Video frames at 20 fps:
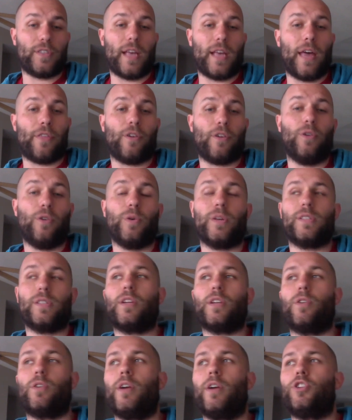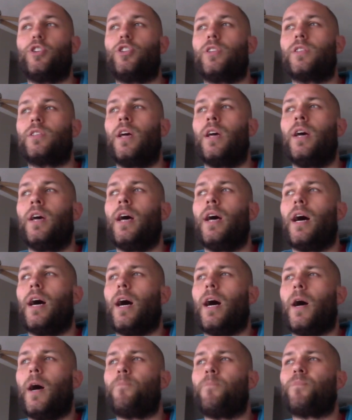ethical consideration.
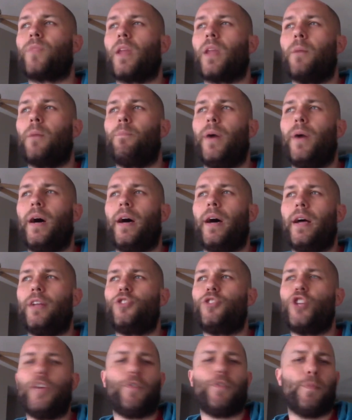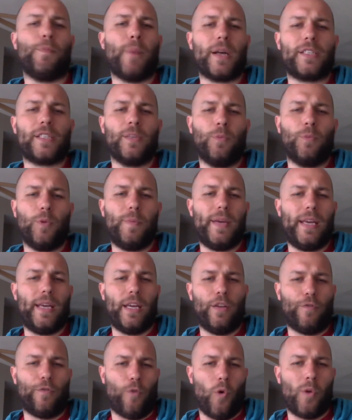But chief amongst them would be
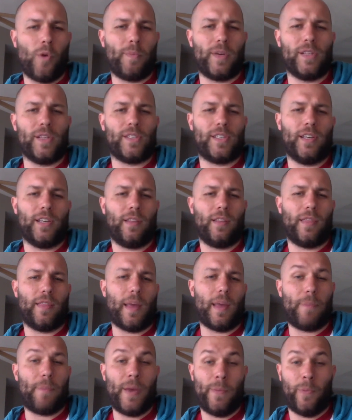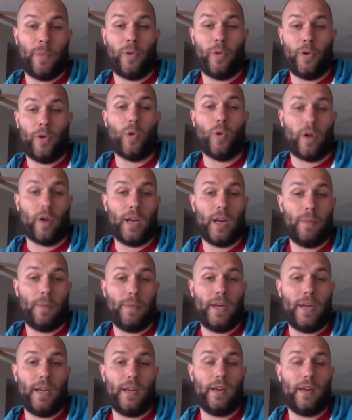informed consent, that people who are going to
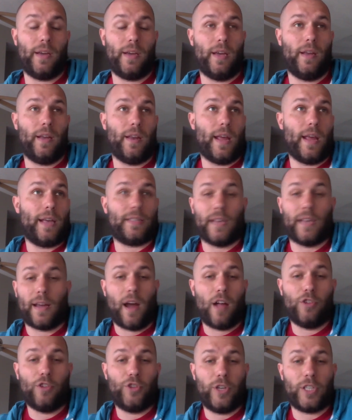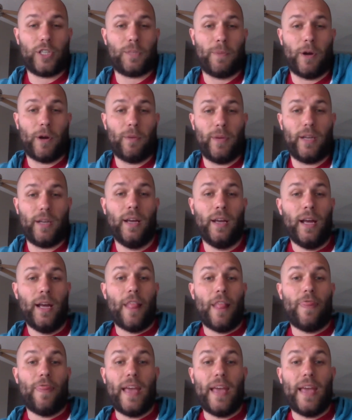be in a psychology experiment,
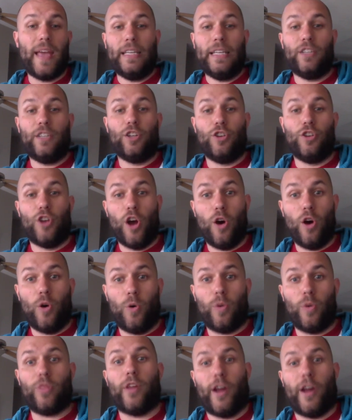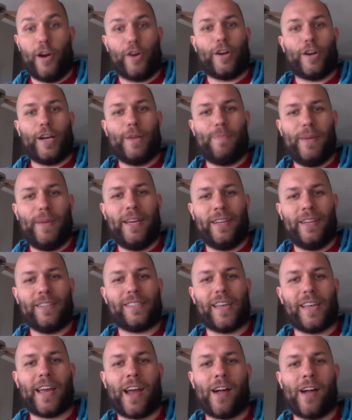they need to know they're going to be in a
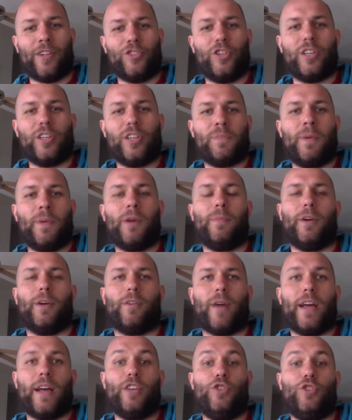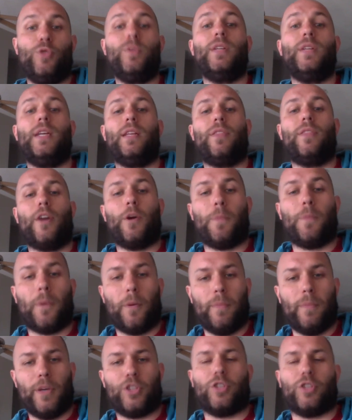psychology experiment, right? You need their
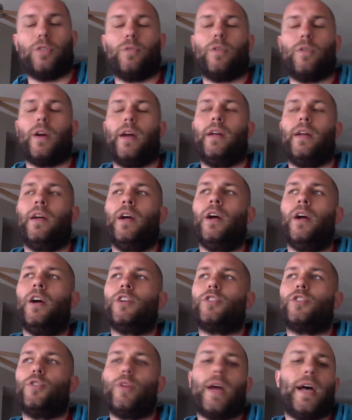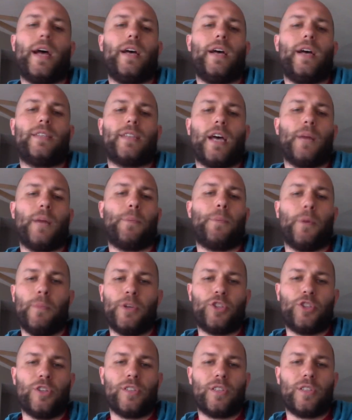permission, right? So you guys sign
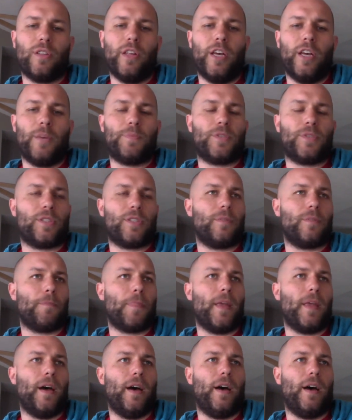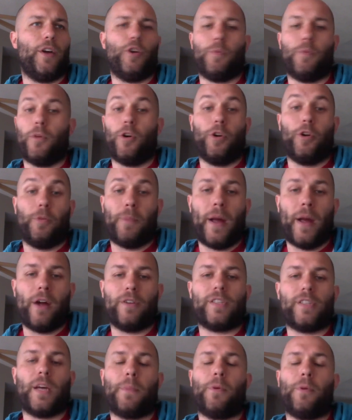permission slips, your
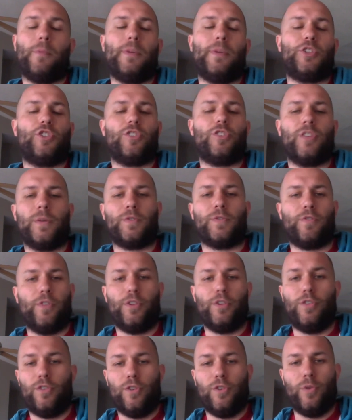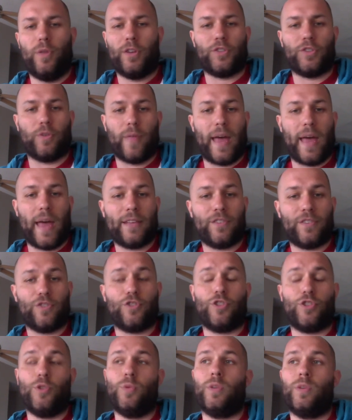parents sign permission slips for you to do this or that as a
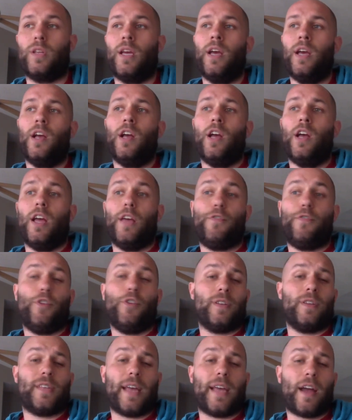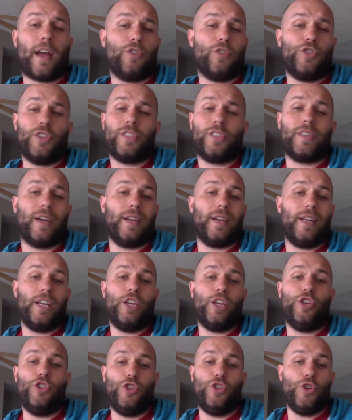student. If you're in a psychology
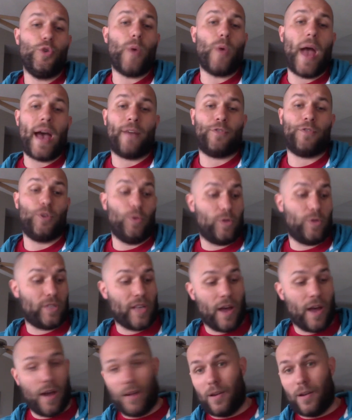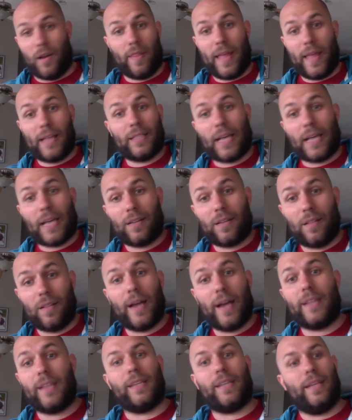study, you have to sign on that dotted
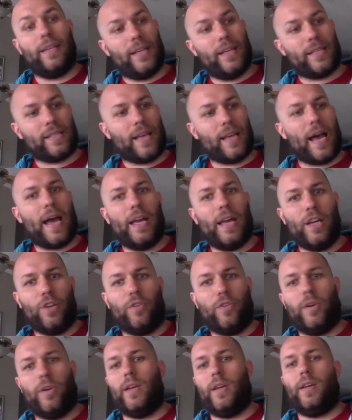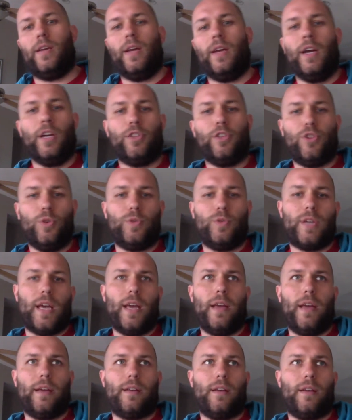line saying, yes, I agree to
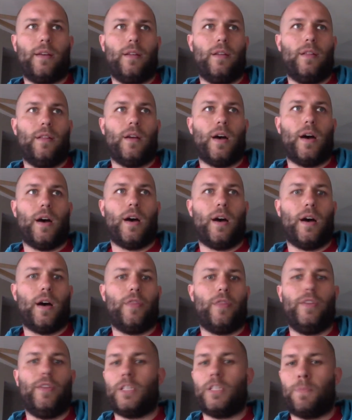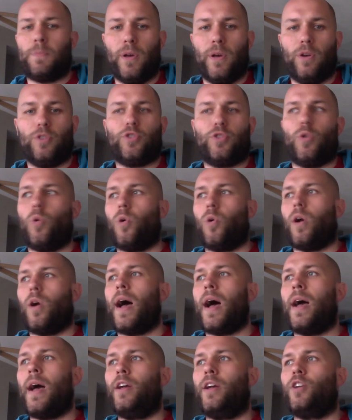take these pills, or
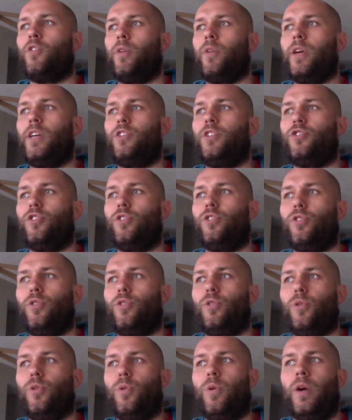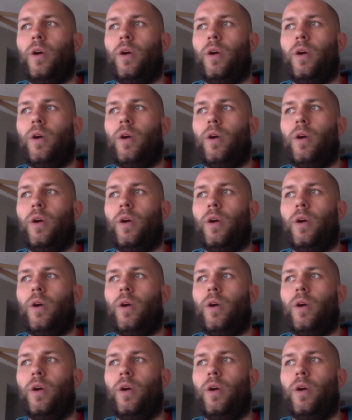I agree to